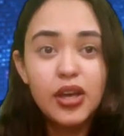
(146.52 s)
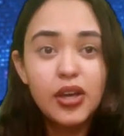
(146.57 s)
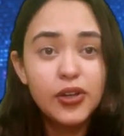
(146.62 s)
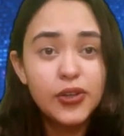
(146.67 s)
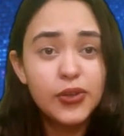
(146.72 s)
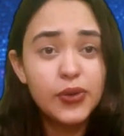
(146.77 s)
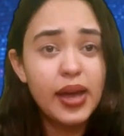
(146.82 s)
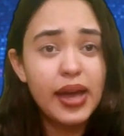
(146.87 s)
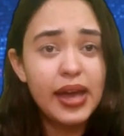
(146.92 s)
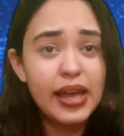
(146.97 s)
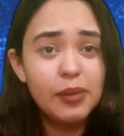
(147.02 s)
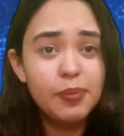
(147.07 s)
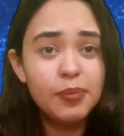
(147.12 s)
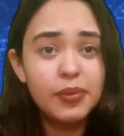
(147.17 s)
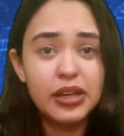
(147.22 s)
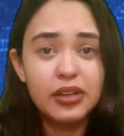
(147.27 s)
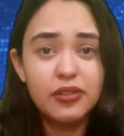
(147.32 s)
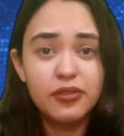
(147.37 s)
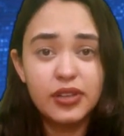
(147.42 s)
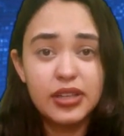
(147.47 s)
To help
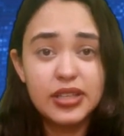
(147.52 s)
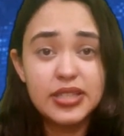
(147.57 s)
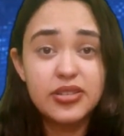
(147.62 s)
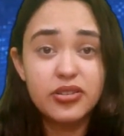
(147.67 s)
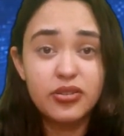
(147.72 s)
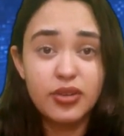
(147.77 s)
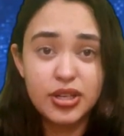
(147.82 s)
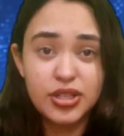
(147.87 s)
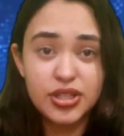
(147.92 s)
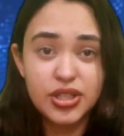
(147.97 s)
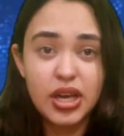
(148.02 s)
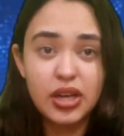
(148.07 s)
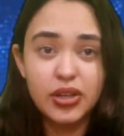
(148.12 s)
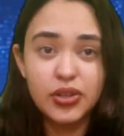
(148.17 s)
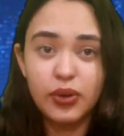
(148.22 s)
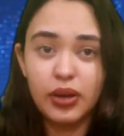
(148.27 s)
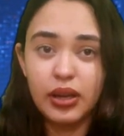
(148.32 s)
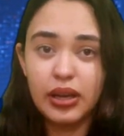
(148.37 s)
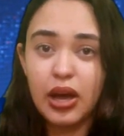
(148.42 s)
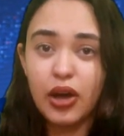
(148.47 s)
convince Russia
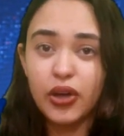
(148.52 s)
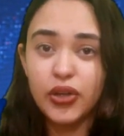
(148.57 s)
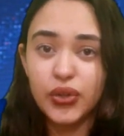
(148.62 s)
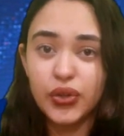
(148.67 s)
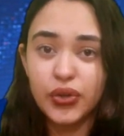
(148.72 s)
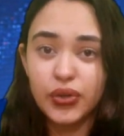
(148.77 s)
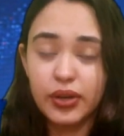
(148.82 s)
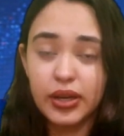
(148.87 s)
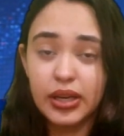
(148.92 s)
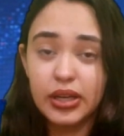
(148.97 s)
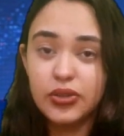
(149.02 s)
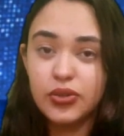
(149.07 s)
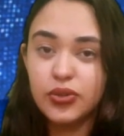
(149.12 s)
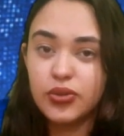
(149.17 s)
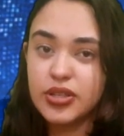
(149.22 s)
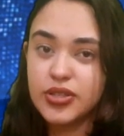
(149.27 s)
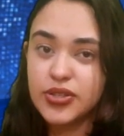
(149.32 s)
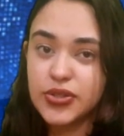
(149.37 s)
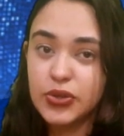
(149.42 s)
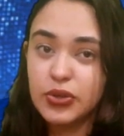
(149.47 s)
to allow Ukraine to
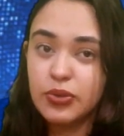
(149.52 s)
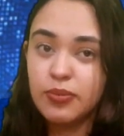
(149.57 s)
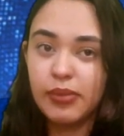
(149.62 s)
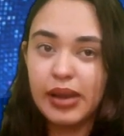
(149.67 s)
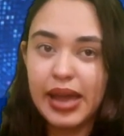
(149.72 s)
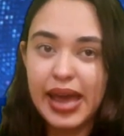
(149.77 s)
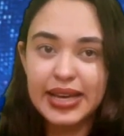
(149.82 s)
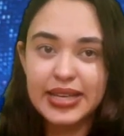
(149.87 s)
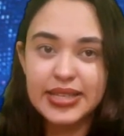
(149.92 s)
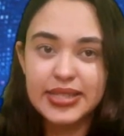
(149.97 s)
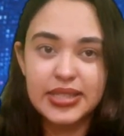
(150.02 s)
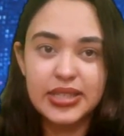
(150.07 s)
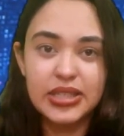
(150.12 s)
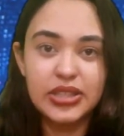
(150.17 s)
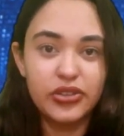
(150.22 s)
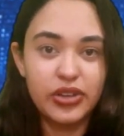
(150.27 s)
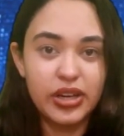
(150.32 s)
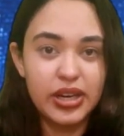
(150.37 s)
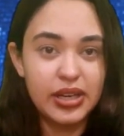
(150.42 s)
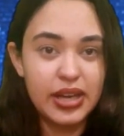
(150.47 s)
resume Black Sea
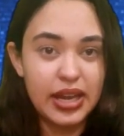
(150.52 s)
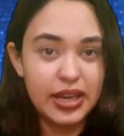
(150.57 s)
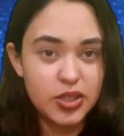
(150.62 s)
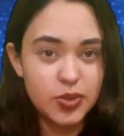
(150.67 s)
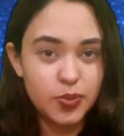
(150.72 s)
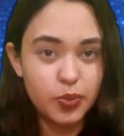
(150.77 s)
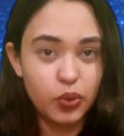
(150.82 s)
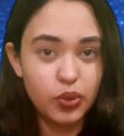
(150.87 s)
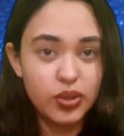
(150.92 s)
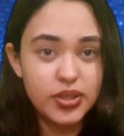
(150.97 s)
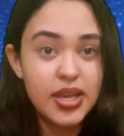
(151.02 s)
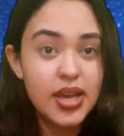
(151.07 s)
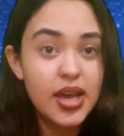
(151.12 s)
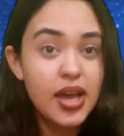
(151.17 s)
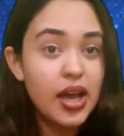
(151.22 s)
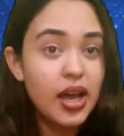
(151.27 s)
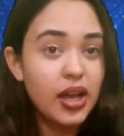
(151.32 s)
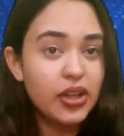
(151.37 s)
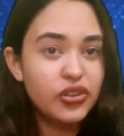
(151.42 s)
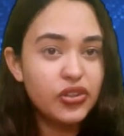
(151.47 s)
grain exports,
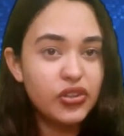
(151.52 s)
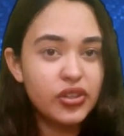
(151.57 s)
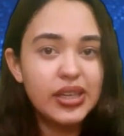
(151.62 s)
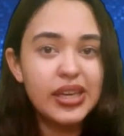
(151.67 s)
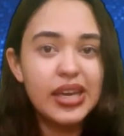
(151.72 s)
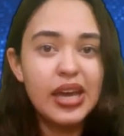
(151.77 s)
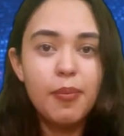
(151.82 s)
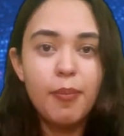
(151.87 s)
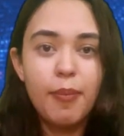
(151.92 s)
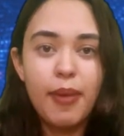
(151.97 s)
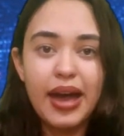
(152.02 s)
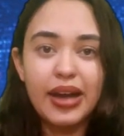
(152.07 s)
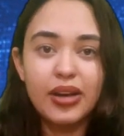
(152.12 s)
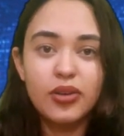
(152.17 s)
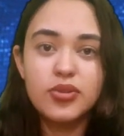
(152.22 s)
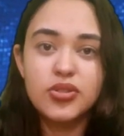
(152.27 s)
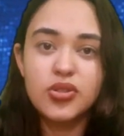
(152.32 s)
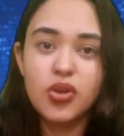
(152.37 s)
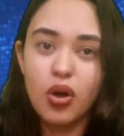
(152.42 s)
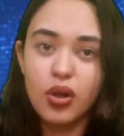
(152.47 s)
a 3-year pact
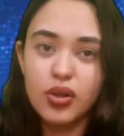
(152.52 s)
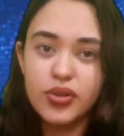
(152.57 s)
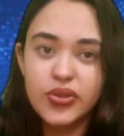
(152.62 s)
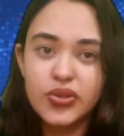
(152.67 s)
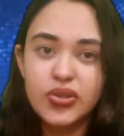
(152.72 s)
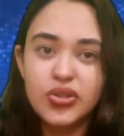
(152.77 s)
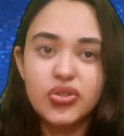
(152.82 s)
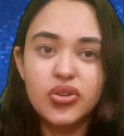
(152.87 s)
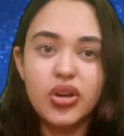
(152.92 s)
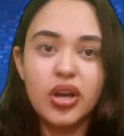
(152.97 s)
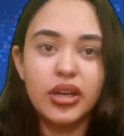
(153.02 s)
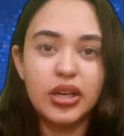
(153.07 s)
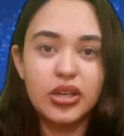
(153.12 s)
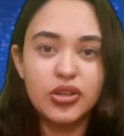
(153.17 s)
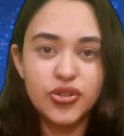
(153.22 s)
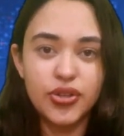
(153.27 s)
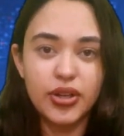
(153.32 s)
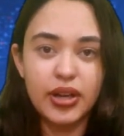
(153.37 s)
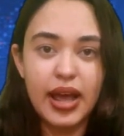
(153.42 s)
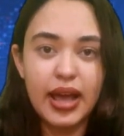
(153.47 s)
was also struck in
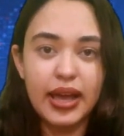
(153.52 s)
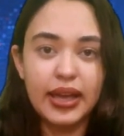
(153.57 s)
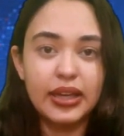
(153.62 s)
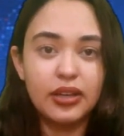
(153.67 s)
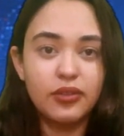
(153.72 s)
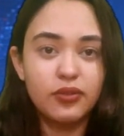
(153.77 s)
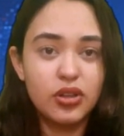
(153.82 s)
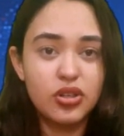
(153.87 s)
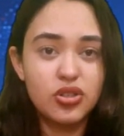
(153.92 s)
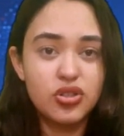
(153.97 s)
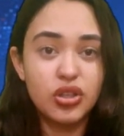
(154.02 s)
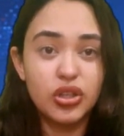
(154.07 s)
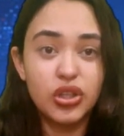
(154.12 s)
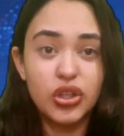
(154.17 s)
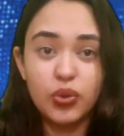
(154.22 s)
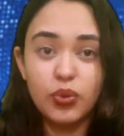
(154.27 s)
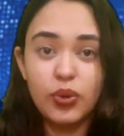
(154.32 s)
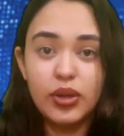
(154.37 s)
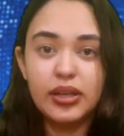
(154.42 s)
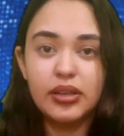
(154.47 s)
July in which the
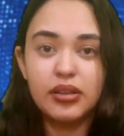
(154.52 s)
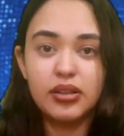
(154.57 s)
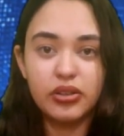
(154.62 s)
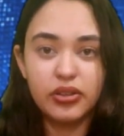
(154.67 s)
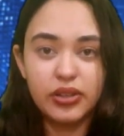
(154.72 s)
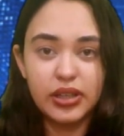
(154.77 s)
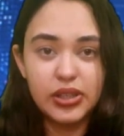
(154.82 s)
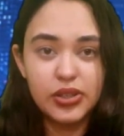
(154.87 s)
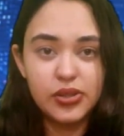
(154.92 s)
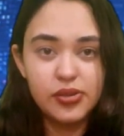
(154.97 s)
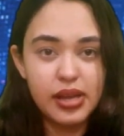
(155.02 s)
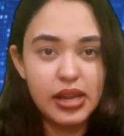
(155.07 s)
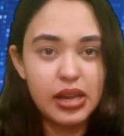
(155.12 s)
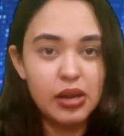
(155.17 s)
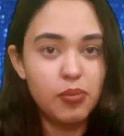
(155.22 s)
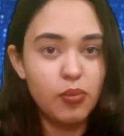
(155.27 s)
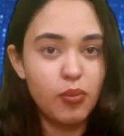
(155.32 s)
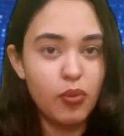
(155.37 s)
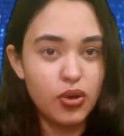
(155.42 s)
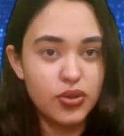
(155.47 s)
UN agreed to help
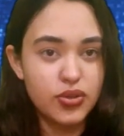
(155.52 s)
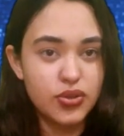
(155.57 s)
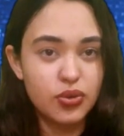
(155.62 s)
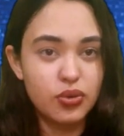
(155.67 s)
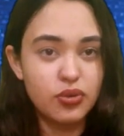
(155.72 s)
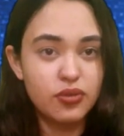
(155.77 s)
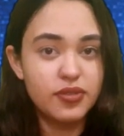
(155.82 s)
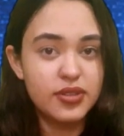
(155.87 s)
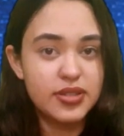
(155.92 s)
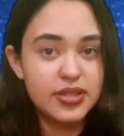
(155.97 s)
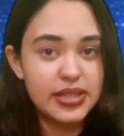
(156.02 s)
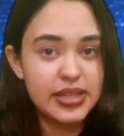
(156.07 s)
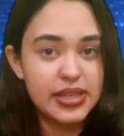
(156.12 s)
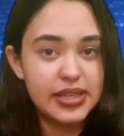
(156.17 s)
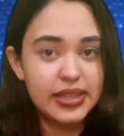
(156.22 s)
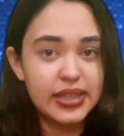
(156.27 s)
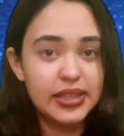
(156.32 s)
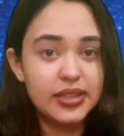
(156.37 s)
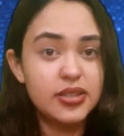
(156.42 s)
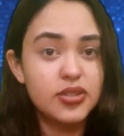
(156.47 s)
Moscow
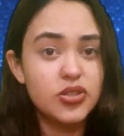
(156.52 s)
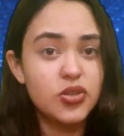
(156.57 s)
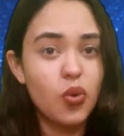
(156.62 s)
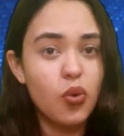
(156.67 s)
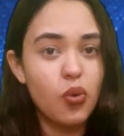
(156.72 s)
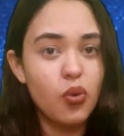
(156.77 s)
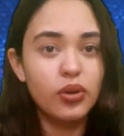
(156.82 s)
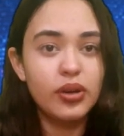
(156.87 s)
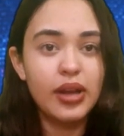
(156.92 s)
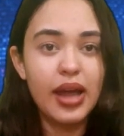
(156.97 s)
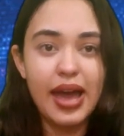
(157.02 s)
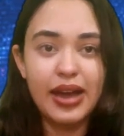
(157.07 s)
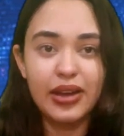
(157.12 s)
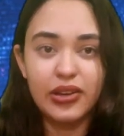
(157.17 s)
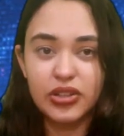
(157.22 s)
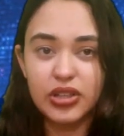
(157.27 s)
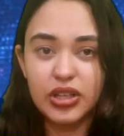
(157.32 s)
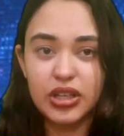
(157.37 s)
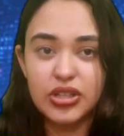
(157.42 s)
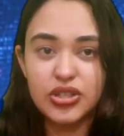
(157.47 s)
facilitate its own
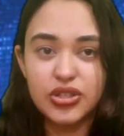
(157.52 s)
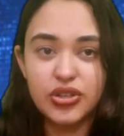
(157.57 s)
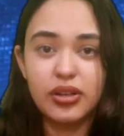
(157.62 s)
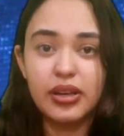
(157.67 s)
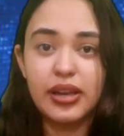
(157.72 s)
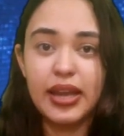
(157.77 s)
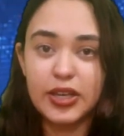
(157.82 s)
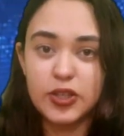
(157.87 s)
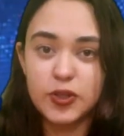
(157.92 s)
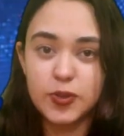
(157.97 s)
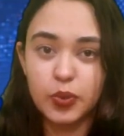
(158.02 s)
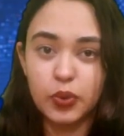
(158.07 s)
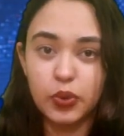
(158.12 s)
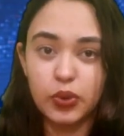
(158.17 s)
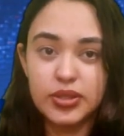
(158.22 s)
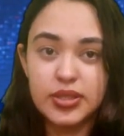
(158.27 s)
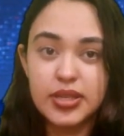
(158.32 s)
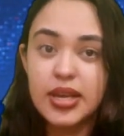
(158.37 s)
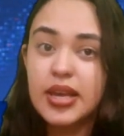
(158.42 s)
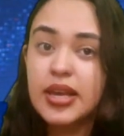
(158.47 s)
agricultural
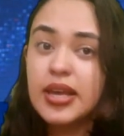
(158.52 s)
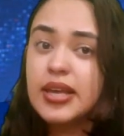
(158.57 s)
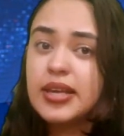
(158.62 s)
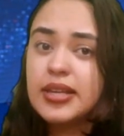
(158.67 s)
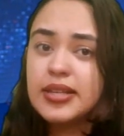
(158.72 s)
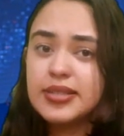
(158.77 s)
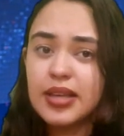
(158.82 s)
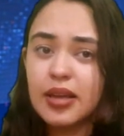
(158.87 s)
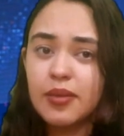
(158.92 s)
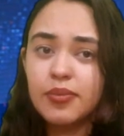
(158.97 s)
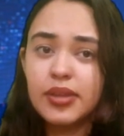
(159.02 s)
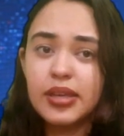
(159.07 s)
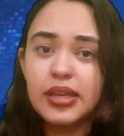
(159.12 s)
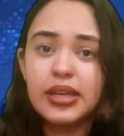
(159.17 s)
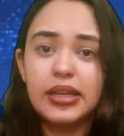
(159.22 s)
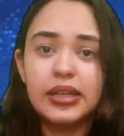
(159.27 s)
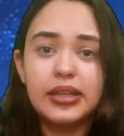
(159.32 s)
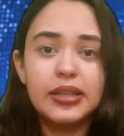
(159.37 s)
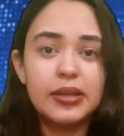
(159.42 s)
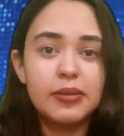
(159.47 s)
exports, something
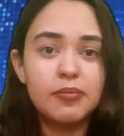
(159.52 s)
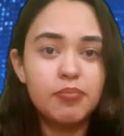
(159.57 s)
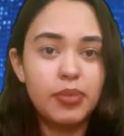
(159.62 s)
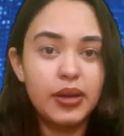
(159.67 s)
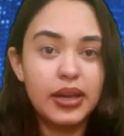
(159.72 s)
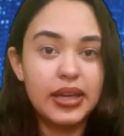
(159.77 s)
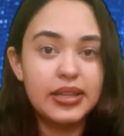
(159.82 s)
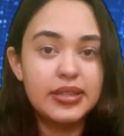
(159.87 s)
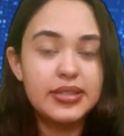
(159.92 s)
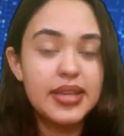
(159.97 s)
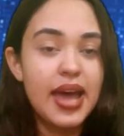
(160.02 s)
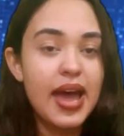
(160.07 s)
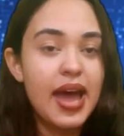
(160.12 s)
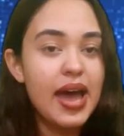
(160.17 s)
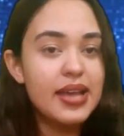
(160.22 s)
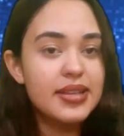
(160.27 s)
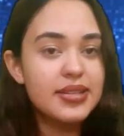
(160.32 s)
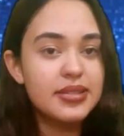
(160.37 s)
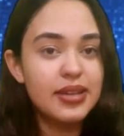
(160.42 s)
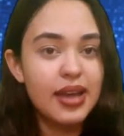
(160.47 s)
it complains
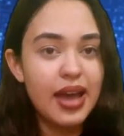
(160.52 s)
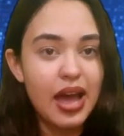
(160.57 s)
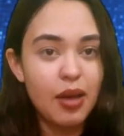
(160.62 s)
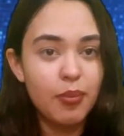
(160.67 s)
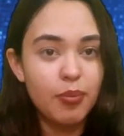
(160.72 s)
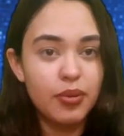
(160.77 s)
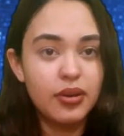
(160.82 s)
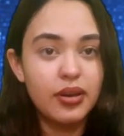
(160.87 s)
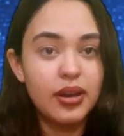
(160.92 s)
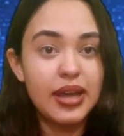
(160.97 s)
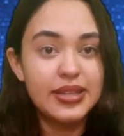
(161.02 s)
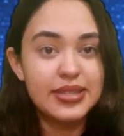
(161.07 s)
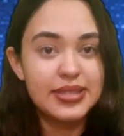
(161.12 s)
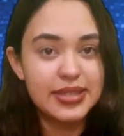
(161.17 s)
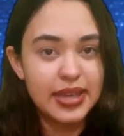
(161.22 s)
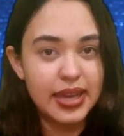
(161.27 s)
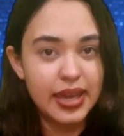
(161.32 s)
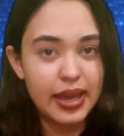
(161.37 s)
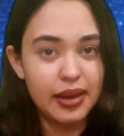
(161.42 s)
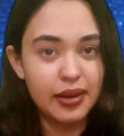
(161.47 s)
hasn't happened at
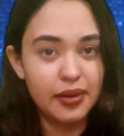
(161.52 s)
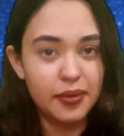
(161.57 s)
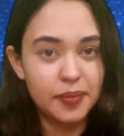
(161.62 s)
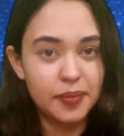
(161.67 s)
scale.